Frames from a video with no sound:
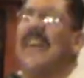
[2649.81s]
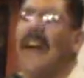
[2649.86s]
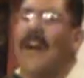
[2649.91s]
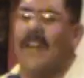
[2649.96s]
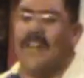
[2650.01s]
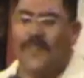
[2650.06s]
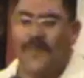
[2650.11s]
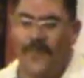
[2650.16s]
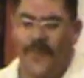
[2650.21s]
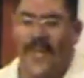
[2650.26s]

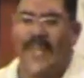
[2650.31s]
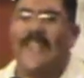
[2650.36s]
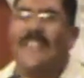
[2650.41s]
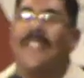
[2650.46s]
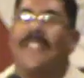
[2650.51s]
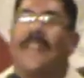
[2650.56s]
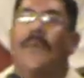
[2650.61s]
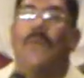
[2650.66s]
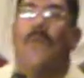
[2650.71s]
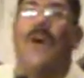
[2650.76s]
God's
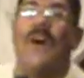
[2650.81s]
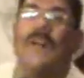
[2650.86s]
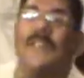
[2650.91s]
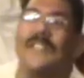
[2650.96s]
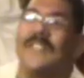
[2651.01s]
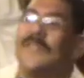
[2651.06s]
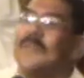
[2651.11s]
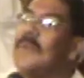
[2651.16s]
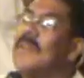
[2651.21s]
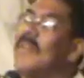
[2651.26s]
face and
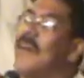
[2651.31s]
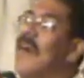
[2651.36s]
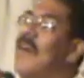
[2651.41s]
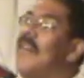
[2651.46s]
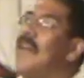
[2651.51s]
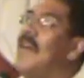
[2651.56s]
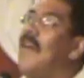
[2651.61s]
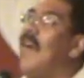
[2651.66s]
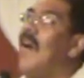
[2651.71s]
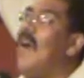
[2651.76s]
wants Him with all
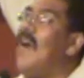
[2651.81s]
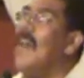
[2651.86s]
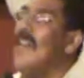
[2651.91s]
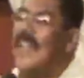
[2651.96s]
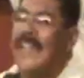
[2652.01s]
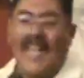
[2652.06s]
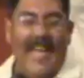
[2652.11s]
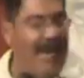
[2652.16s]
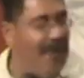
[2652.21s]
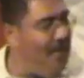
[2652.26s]
their heart
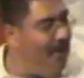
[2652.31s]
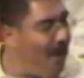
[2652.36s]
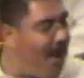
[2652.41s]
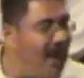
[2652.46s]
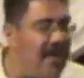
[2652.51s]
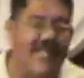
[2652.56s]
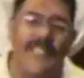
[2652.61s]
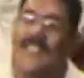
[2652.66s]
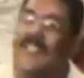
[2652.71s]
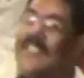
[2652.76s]
and
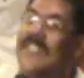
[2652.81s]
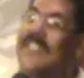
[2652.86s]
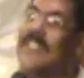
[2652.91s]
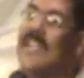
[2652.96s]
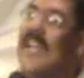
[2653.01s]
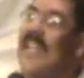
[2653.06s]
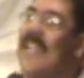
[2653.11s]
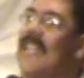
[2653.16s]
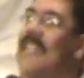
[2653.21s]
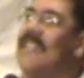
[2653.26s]
wants to
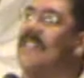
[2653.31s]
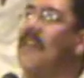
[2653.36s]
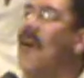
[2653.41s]
change.